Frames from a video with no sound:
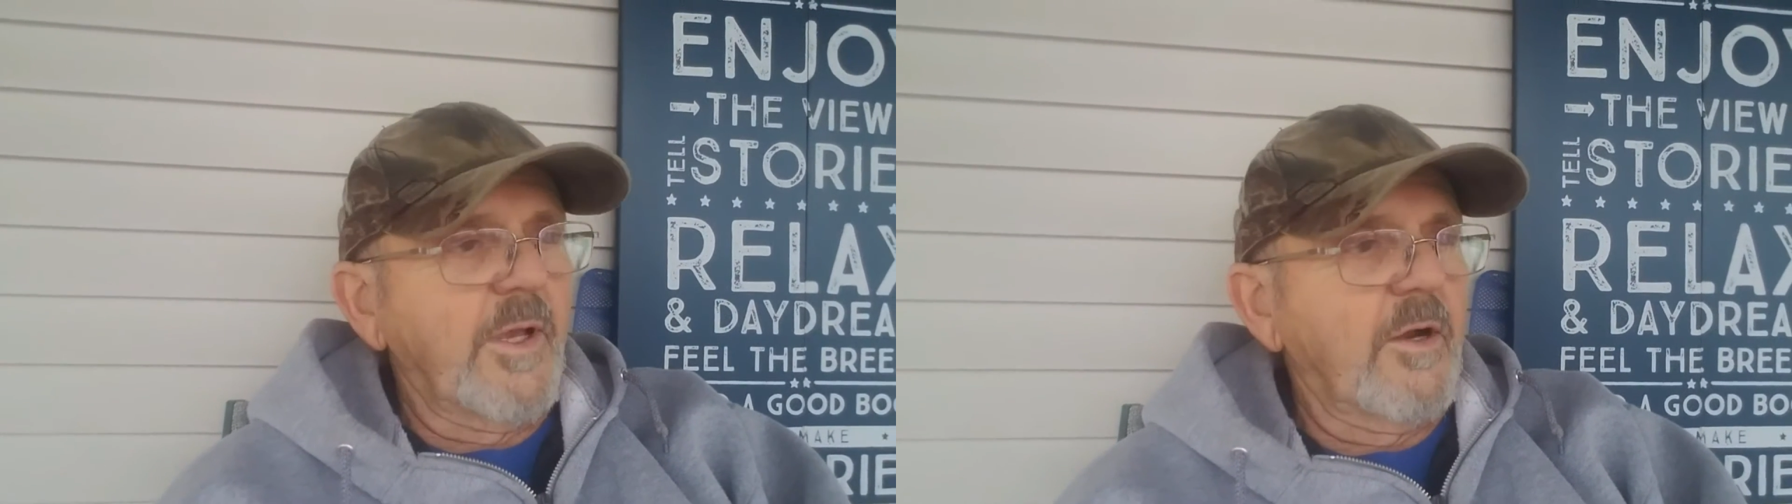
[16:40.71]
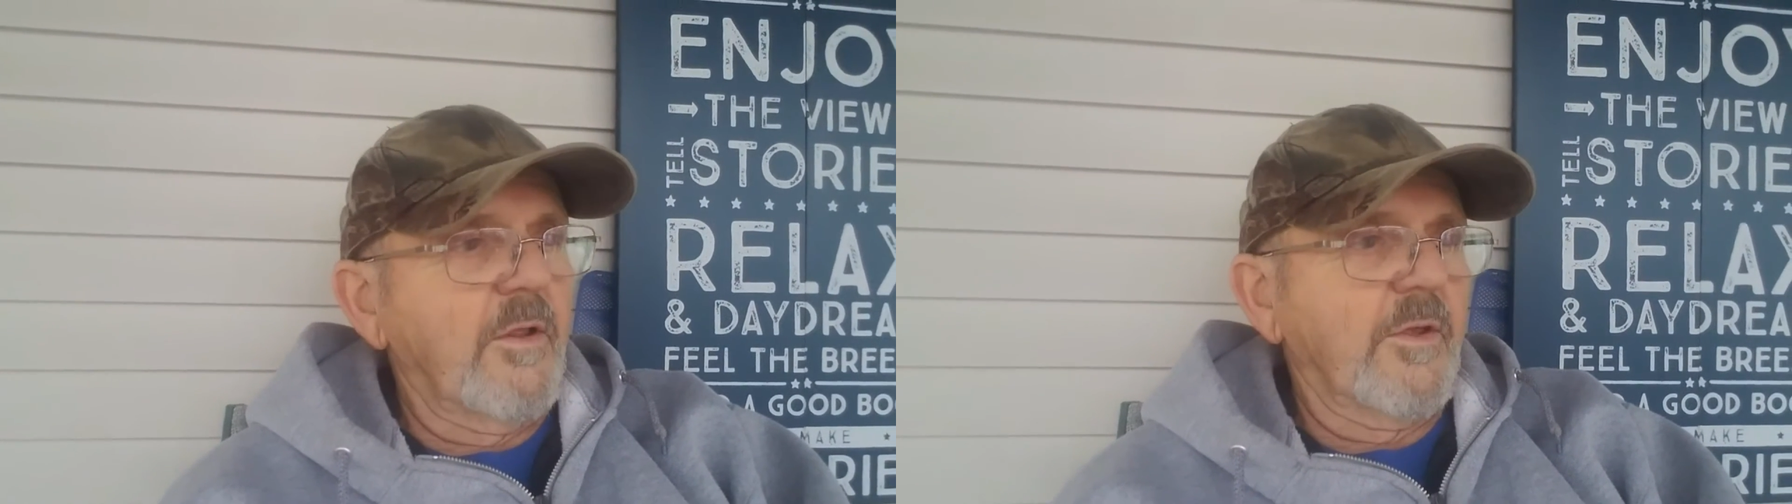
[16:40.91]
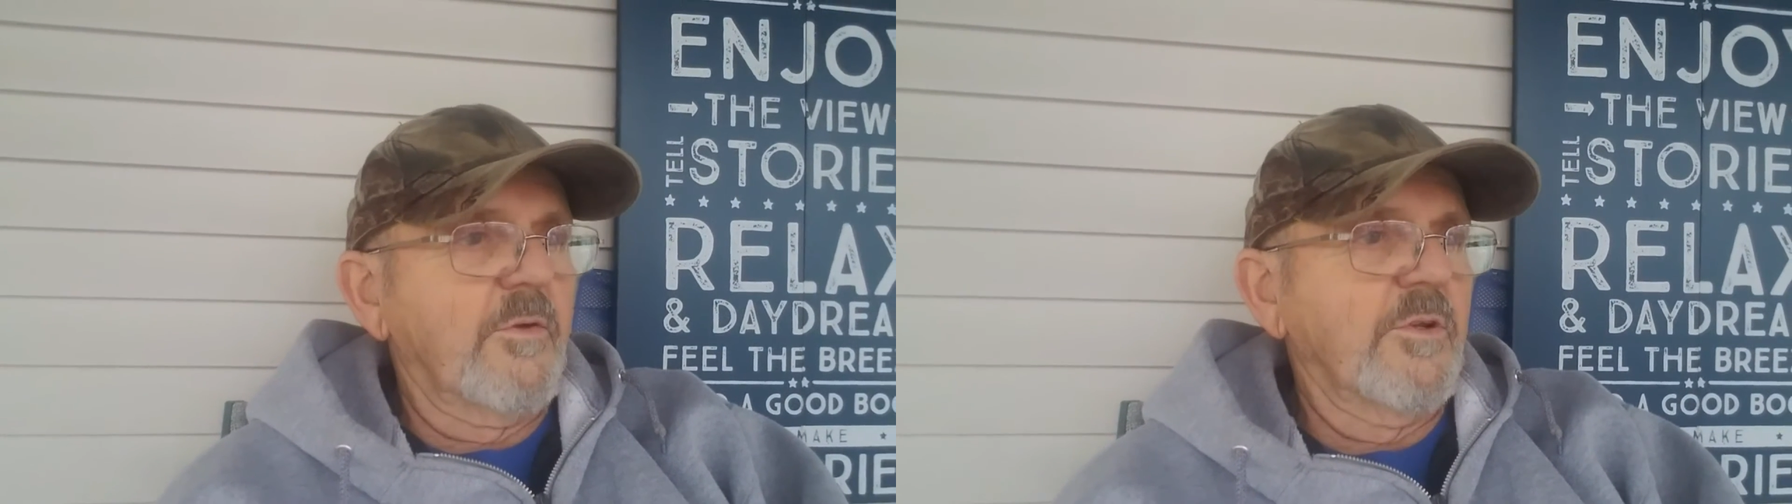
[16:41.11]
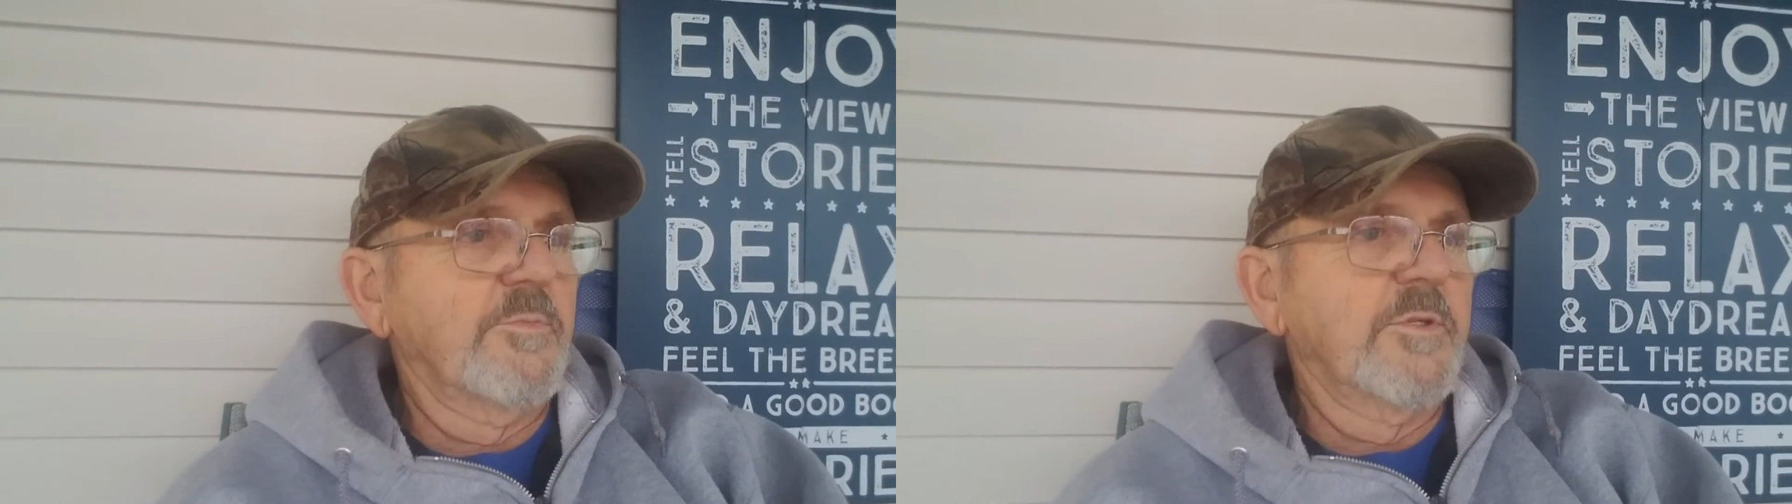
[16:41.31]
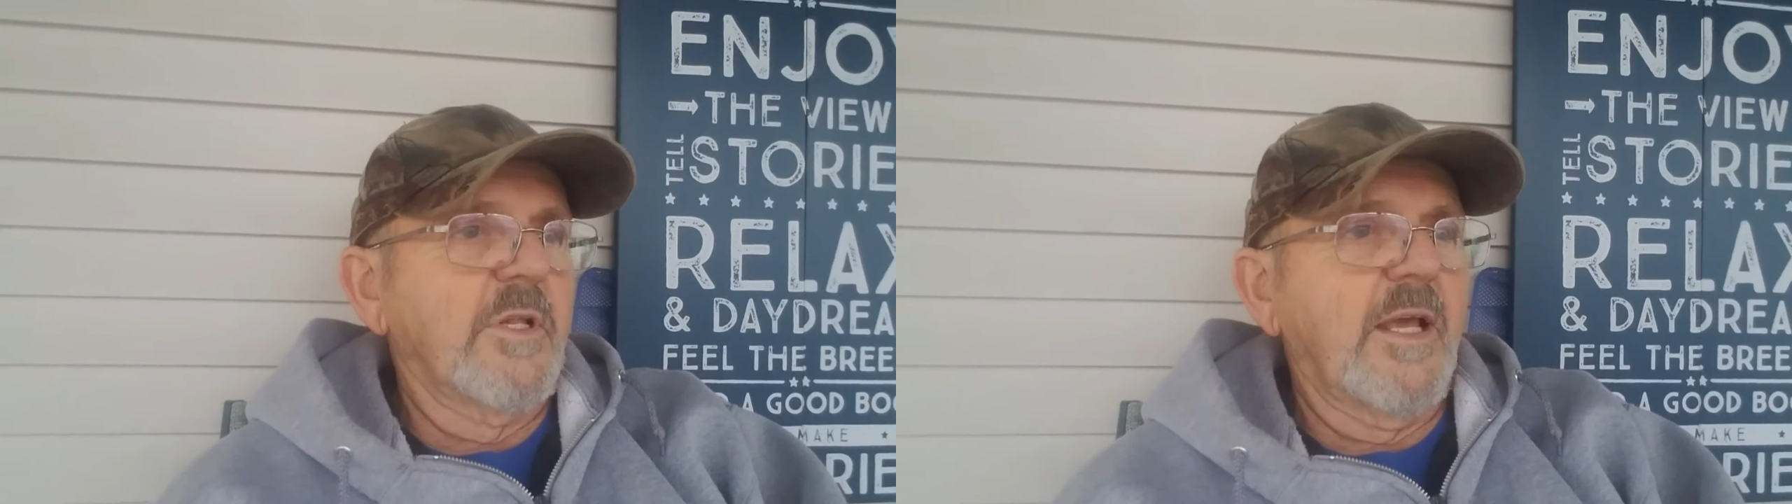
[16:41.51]
got all the
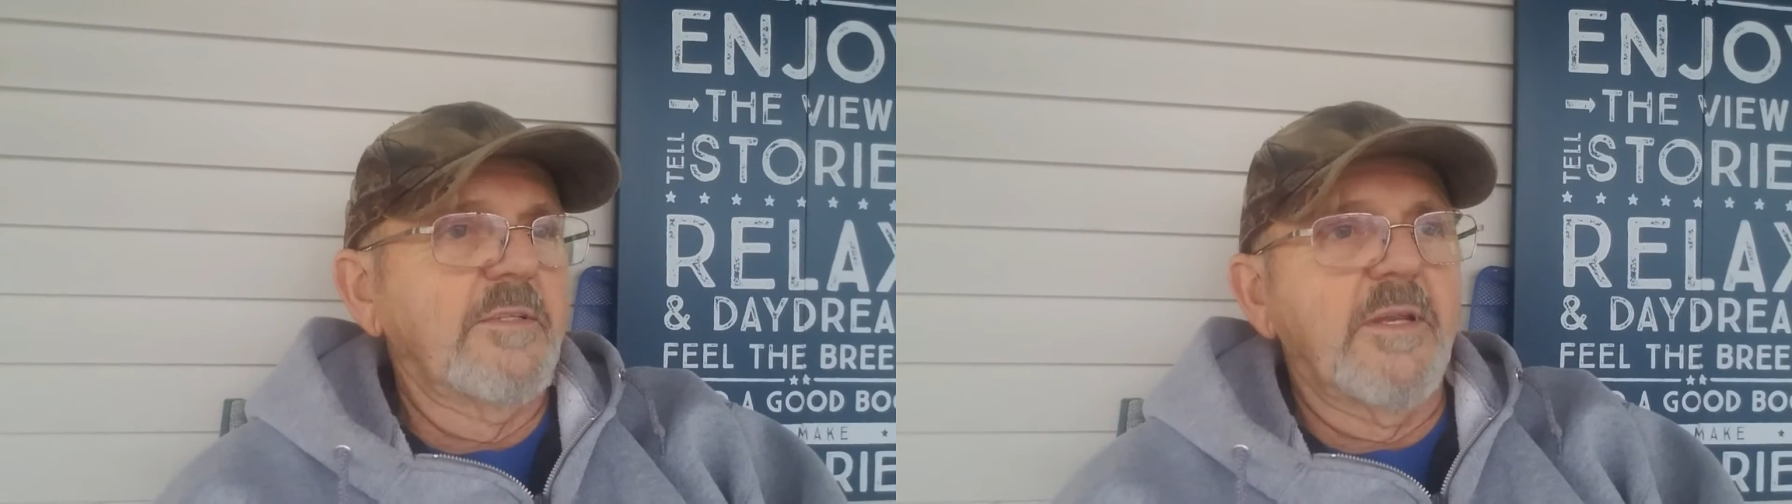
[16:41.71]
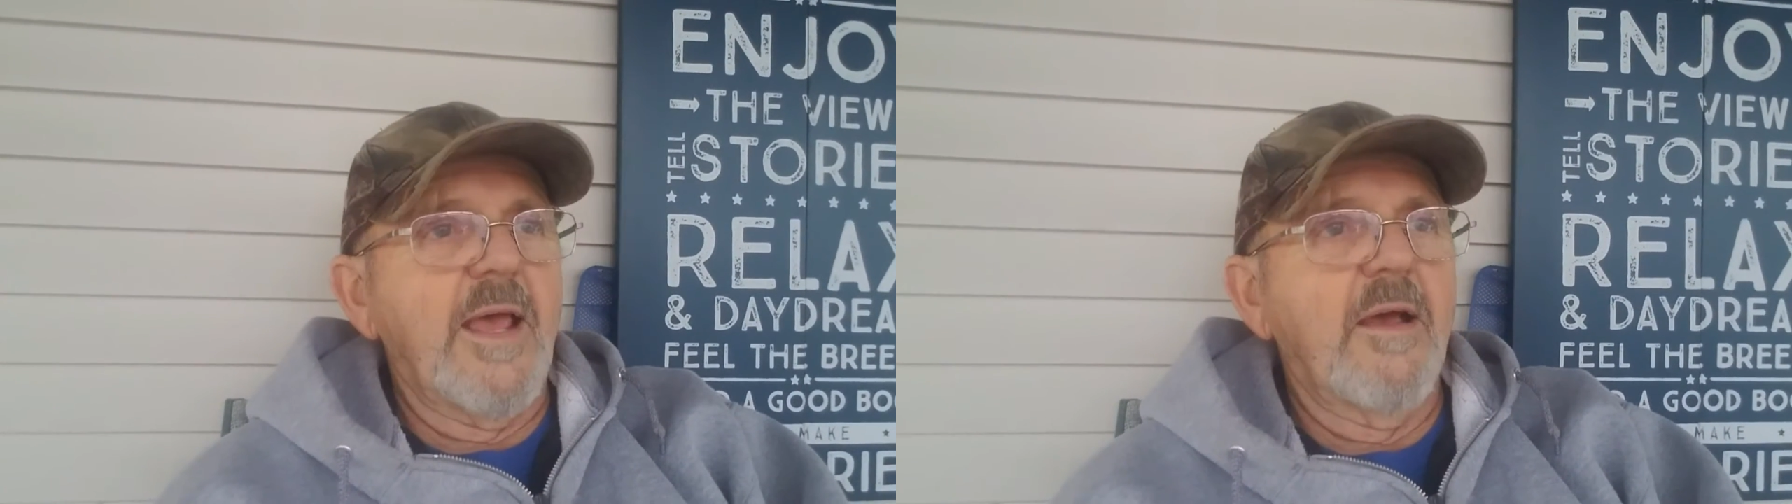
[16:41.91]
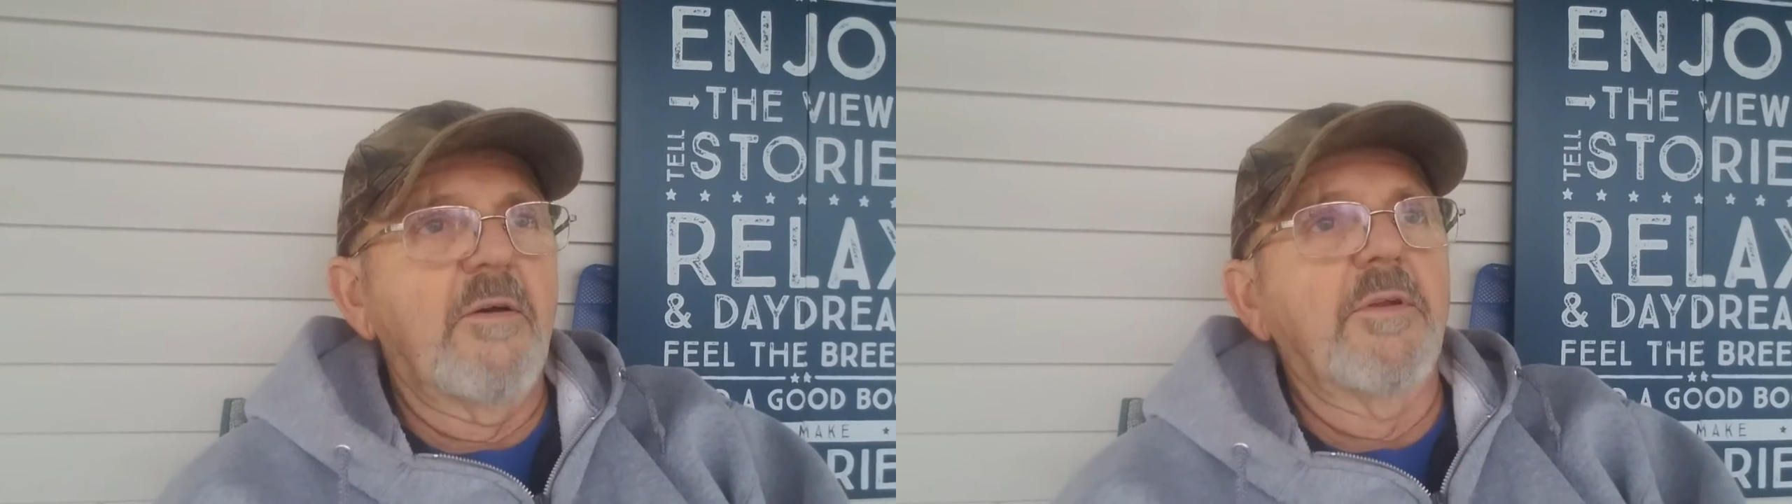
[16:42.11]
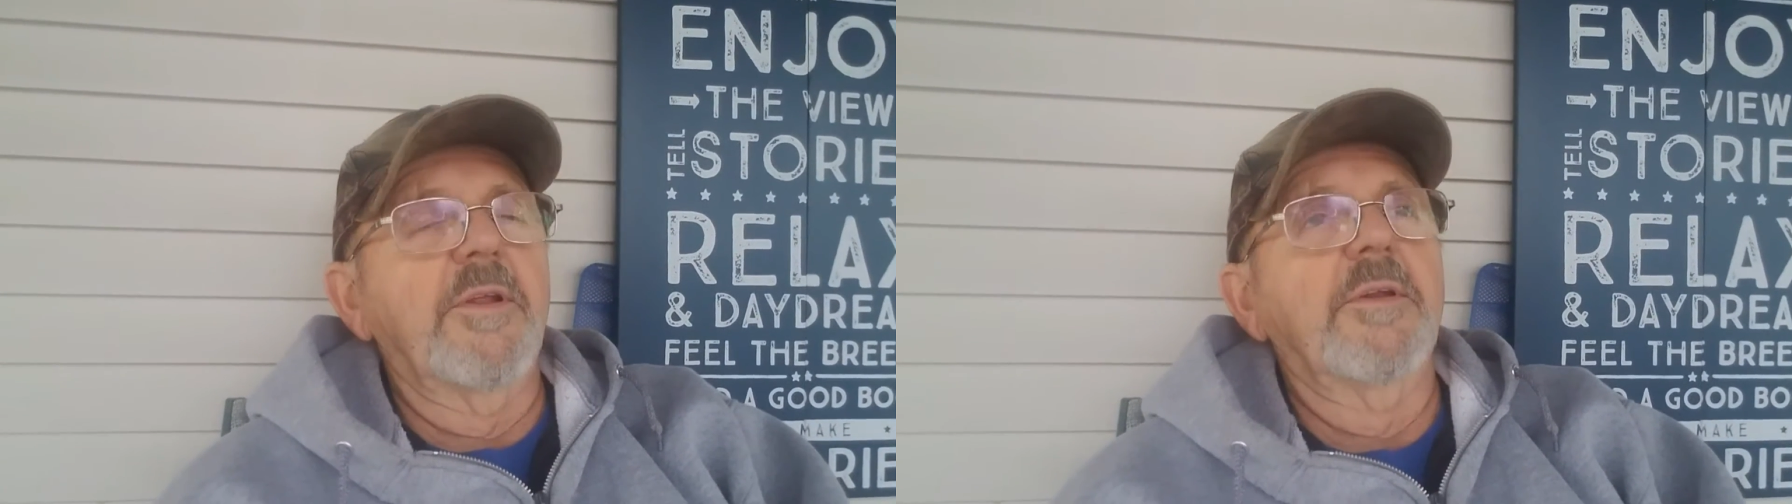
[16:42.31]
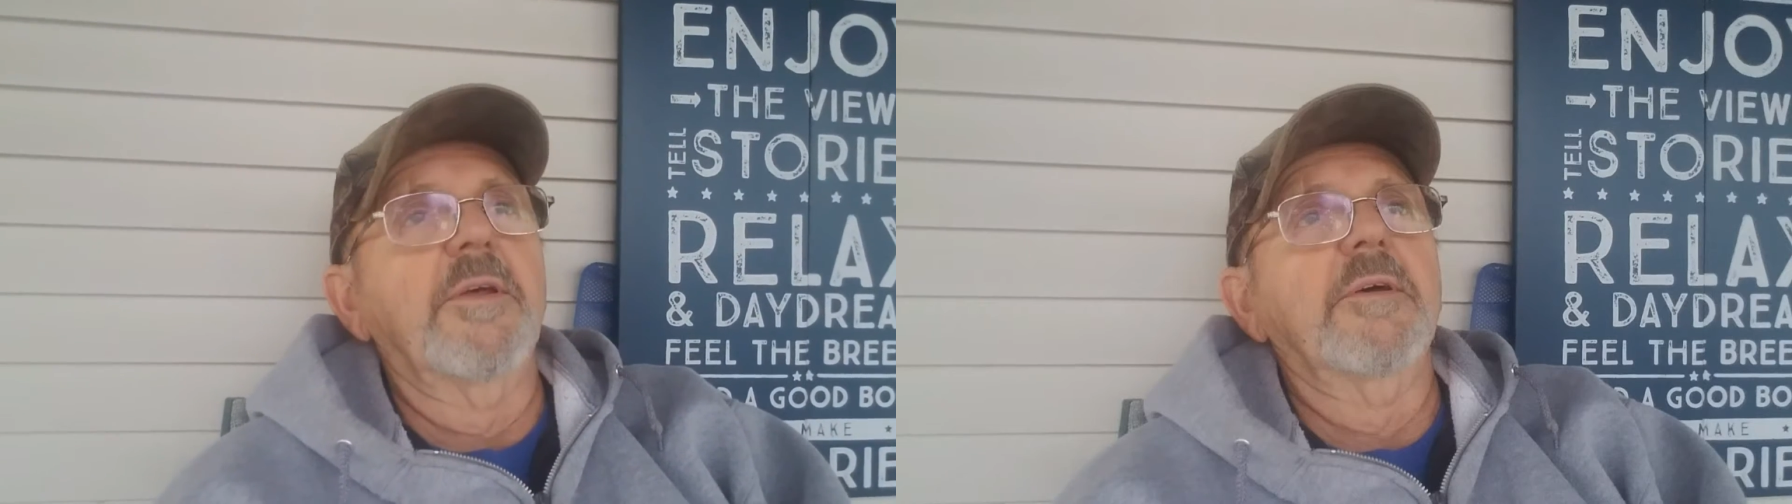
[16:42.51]
Christmas lights down, and